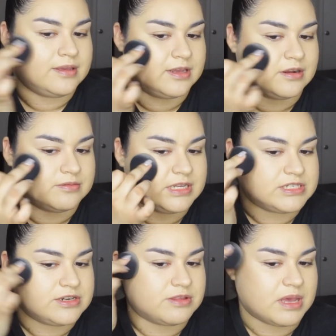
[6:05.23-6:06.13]
you know, need
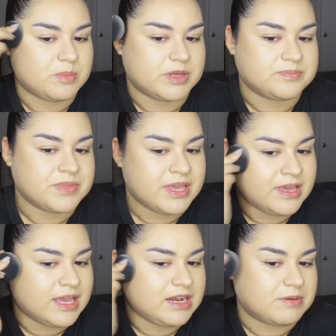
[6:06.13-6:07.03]
to know that. But
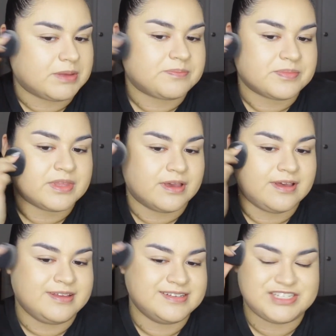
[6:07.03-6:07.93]
anyway,
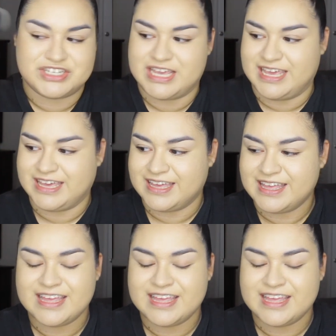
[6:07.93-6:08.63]
she's